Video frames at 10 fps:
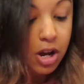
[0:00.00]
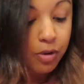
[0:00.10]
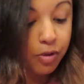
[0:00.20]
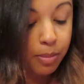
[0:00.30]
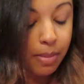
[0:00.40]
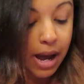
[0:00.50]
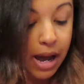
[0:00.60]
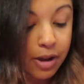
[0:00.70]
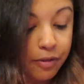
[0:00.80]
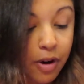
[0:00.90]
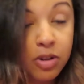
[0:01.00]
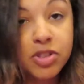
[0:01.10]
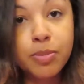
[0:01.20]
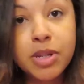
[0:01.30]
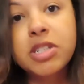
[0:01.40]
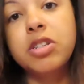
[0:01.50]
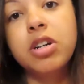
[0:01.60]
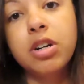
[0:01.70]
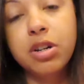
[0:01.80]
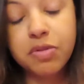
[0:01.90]
from my fall semester
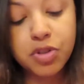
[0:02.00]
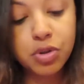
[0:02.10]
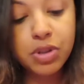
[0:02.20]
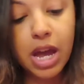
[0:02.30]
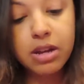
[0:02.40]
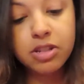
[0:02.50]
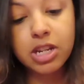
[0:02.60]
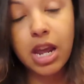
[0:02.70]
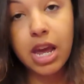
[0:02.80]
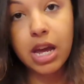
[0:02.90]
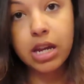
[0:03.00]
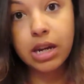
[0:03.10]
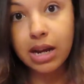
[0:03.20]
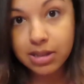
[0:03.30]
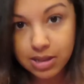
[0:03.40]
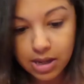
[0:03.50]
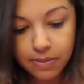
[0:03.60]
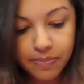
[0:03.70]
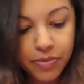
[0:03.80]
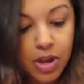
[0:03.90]
of
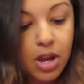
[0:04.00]
2019.